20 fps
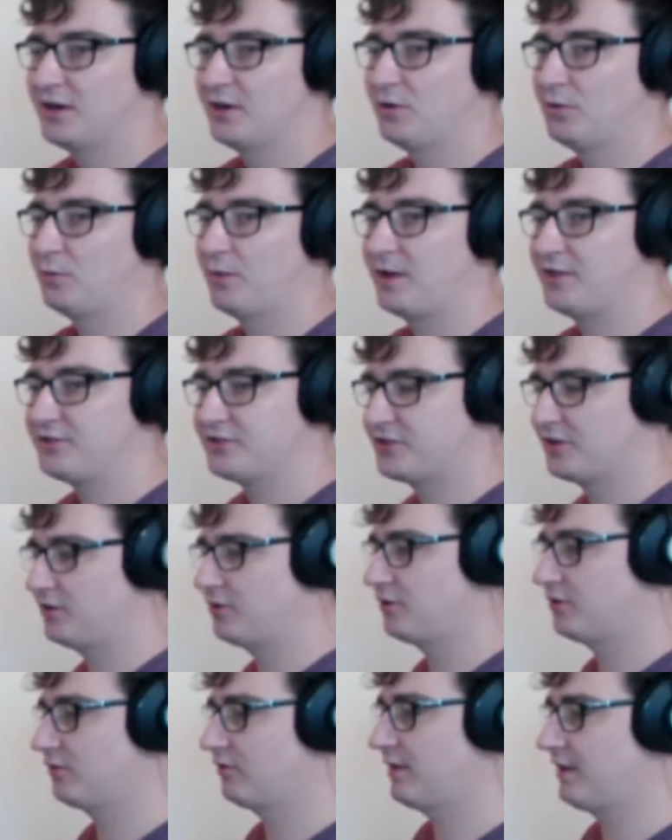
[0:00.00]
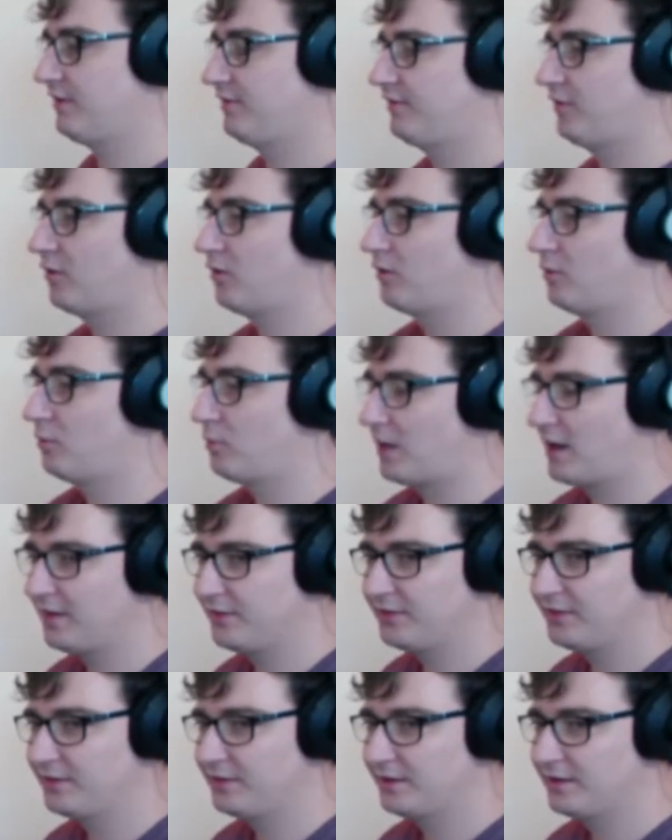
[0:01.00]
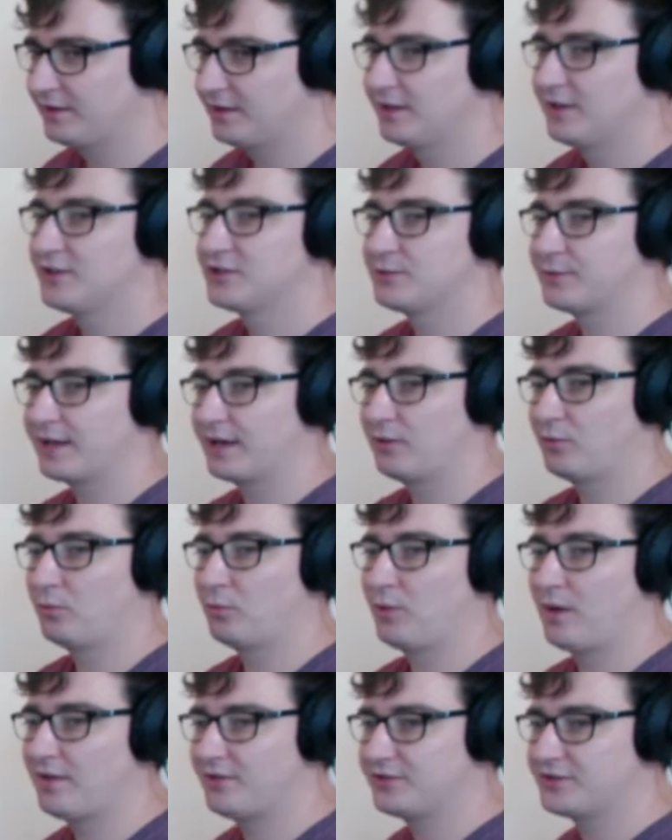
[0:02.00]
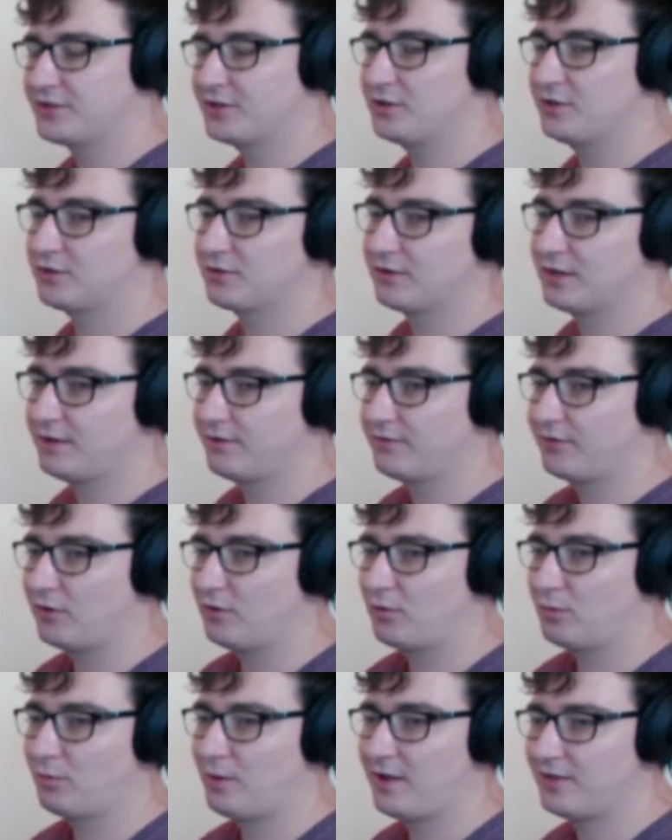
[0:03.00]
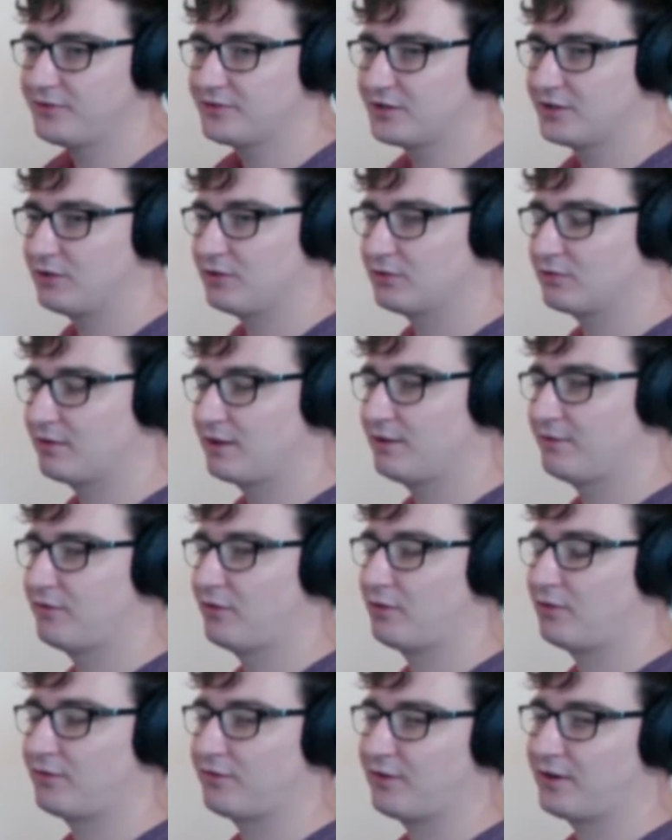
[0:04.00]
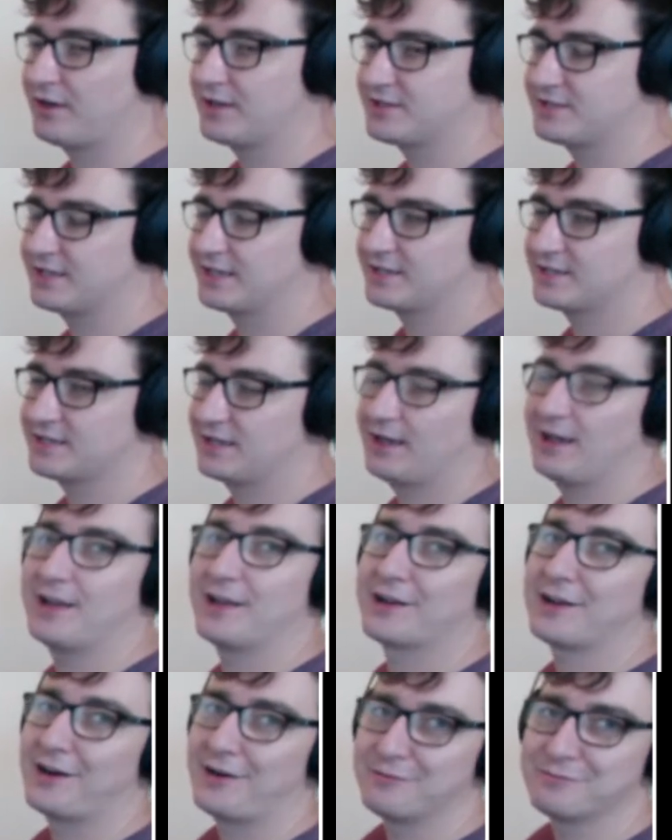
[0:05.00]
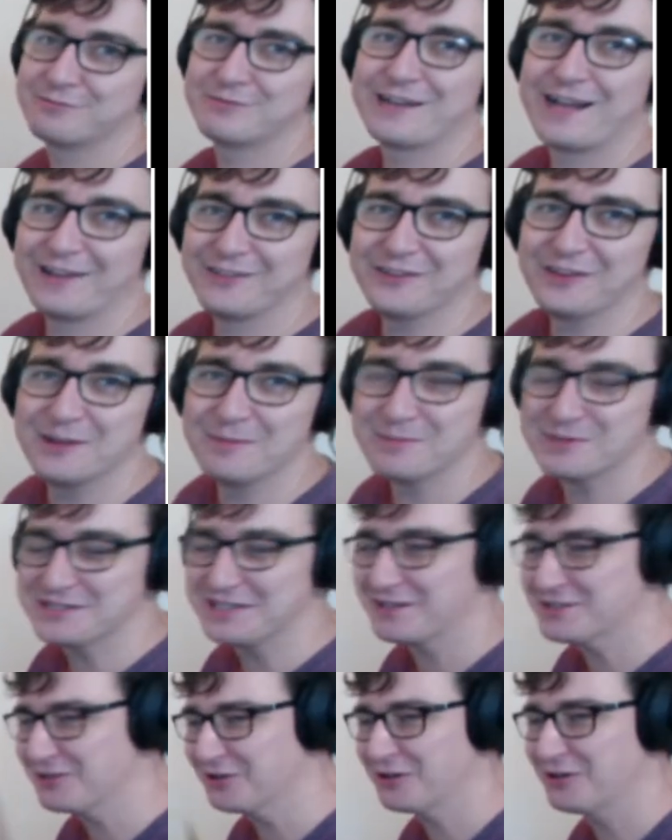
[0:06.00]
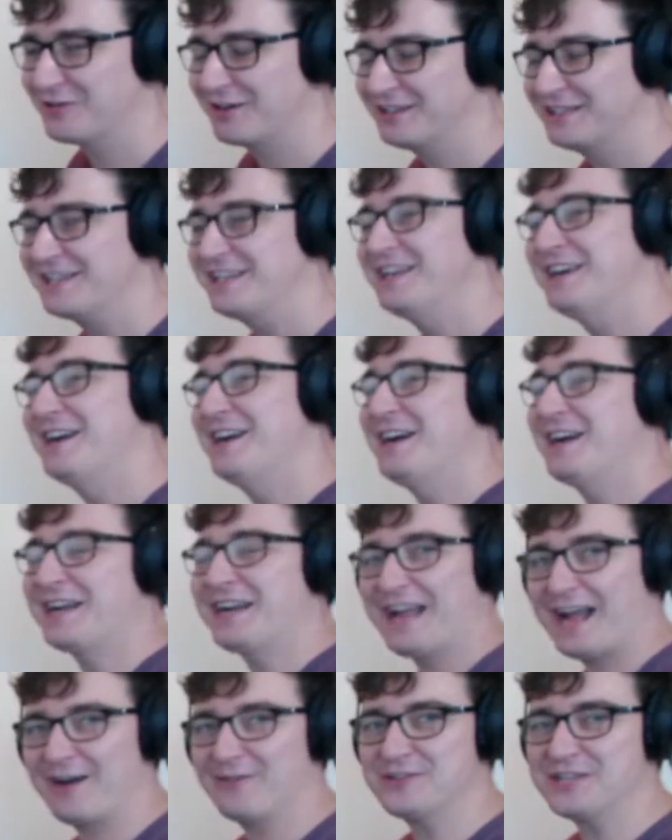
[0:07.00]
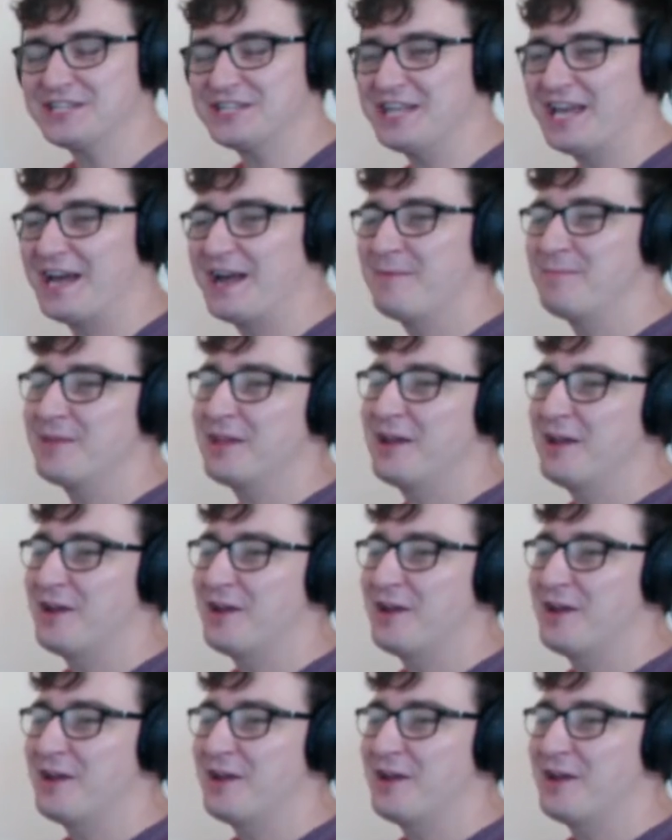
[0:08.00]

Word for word: One, two, three, four, one. So we get one, two, three, four, one, two, three, four, five, six, uh, I can't count the numbers, that's not correctly counted there.